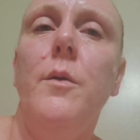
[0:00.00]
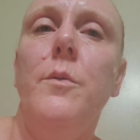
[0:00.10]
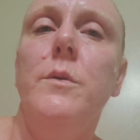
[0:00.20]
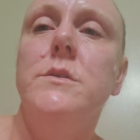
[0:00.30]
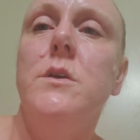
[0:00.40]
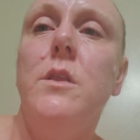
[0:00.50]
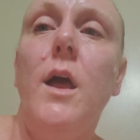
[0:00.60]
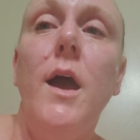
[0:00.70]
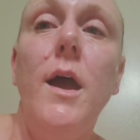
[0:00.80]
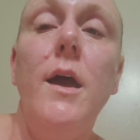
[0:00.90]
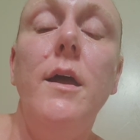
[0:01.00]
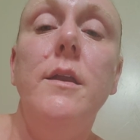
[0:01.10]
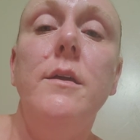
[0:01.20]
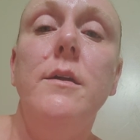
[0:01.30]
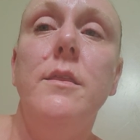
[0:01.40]
was
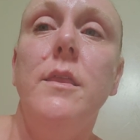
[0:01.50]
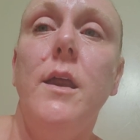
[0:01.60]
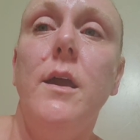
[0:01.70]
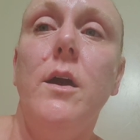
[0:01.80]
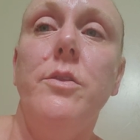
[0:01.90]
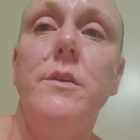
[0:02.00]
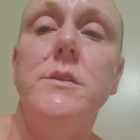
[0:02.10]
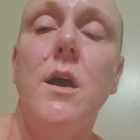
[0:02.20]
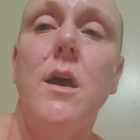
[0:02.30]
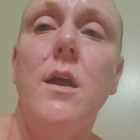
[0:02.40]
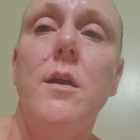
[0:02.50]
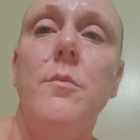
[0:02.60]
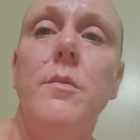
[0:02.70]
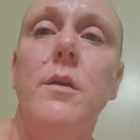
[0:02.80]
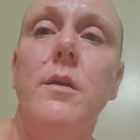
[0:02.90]
glad that I got the time